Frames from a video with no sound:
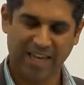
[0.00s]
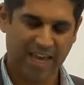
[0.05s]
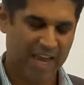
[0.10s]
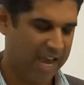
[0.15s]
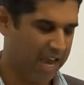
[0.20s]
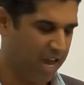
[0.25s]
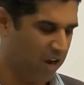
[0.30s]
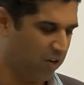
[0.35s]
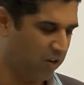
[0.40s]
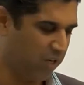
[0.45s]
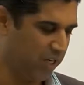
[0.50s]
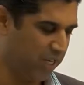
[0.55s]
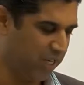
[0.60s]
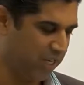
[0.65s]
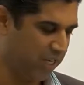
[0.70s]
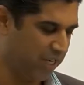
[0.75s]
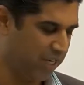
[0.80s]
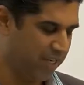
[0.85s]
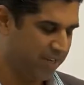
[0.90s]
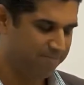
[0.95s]
how
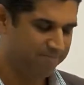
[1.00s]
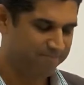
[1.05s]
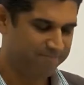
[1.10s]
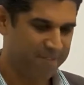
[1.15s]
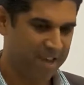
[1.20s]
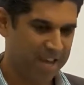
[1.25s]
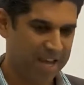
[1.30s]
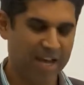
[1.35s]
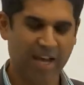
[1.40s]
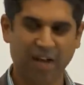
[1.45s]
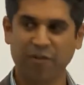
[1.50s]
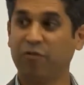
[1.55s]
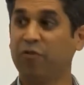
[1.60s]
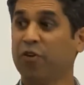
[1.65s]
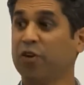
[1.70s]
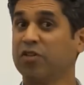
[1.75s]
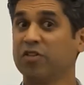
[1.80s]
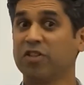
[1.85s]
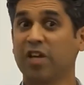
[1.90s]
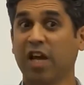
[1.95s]
he
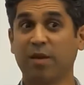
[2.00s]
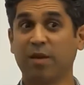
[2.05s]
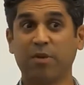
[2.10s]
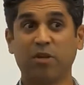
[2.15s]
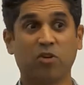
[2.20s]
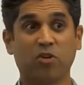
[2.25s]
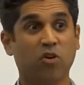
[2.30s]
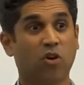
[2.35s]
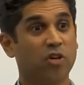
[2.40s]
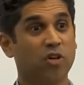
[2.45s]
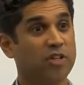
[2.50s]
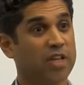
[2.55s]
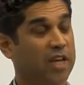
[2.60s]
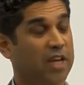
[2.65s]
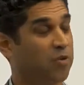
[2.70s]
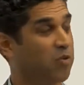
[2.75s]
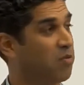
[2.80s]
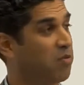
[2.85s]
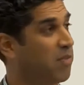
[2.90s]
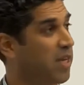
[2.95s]
first came into
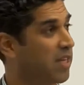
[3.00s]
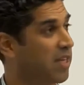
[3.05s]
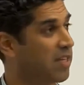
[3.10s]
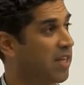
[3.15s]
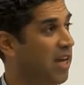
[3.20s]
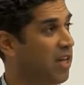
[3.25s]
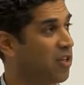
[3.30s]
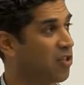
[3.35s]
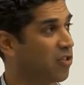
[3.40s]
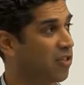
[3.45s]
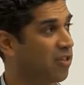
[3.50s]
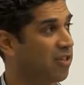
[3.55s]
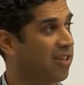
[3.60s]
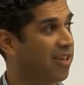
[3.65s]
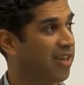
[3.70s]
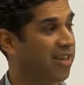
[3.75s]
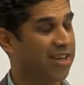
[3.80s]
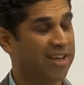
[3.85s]
contact with meditation,